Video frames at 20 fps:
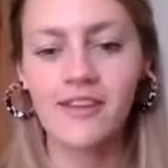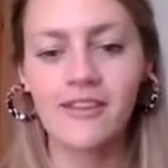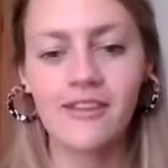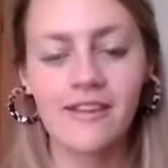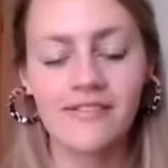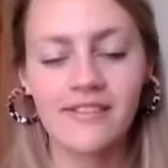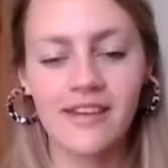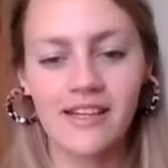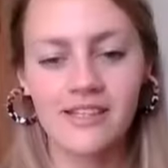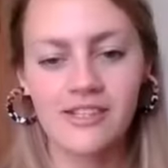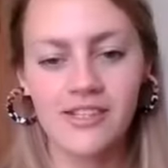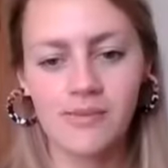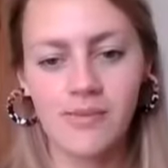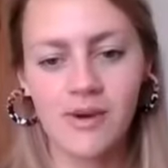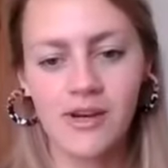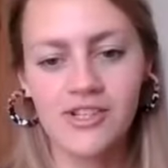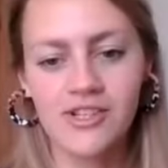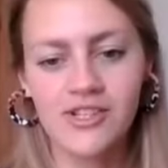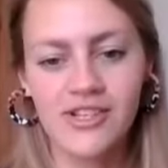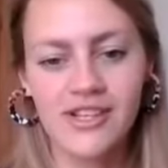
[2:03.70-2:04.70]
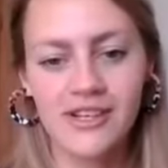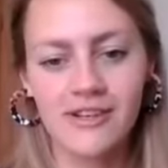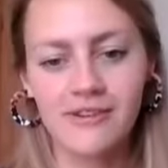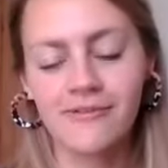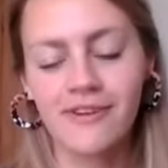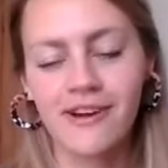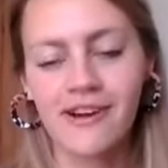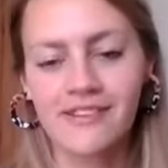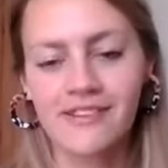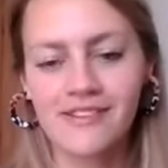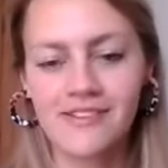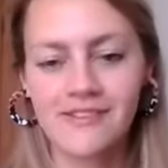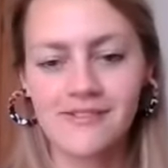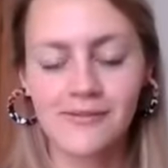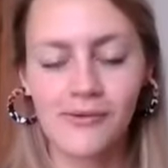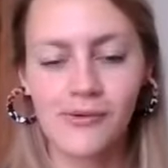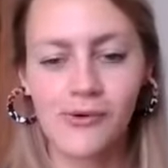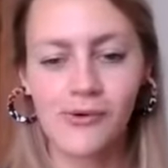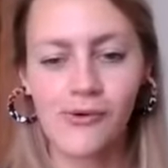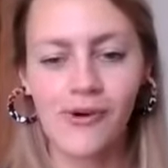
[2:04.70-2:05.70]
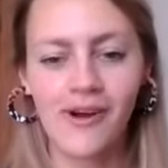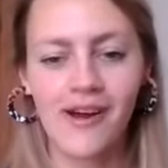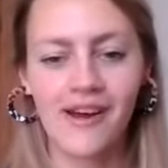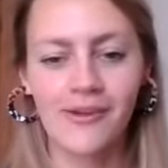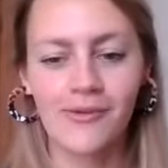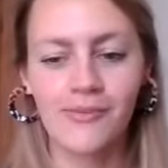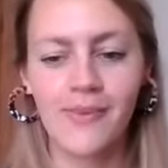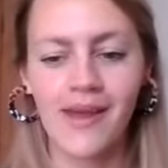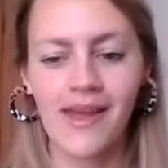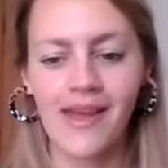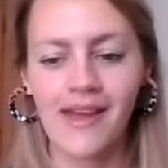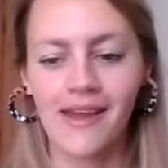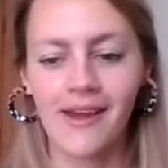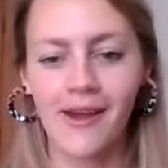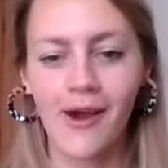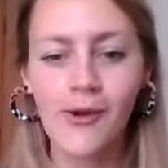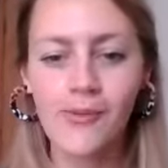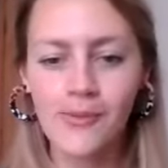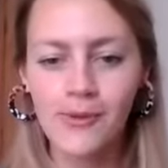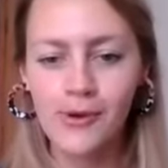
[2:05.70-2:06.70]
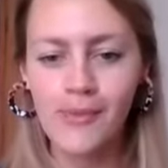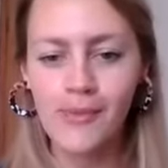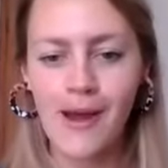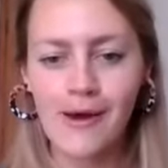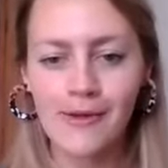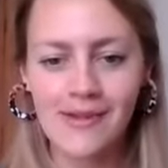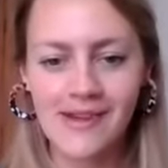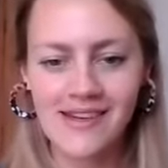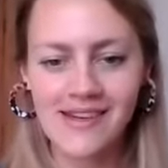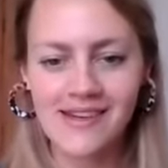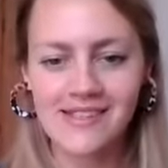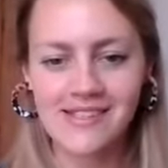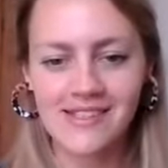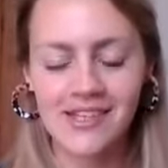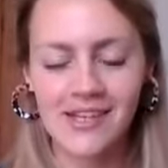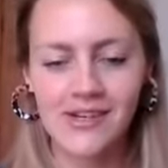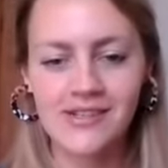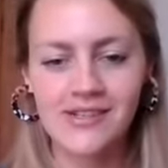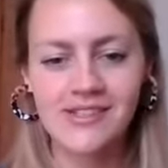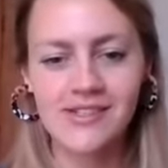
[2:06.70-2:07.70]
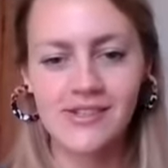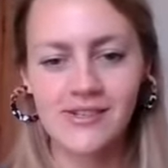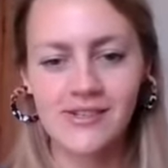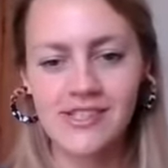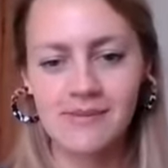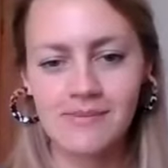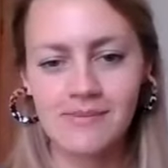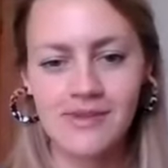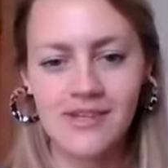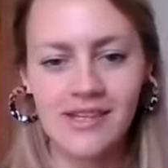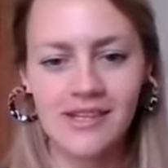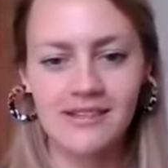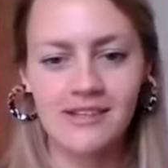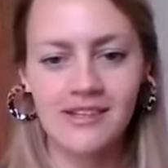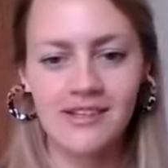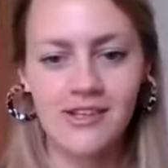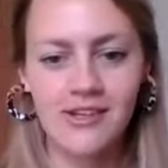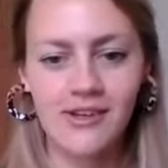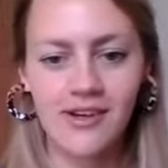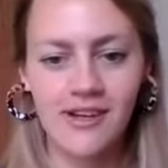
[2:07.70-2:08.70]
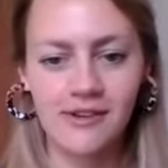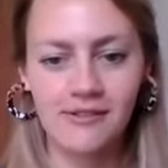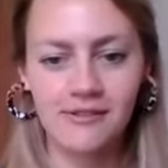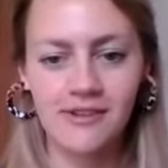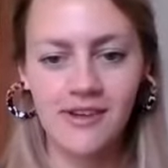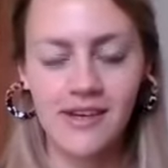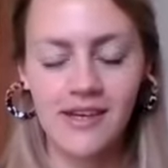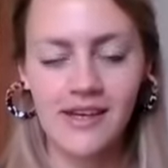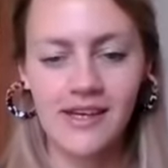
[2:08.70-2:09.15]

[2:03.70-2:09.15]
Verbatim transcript: and thanks so much in advance for kind of being open about this. I know it's not something that you kind of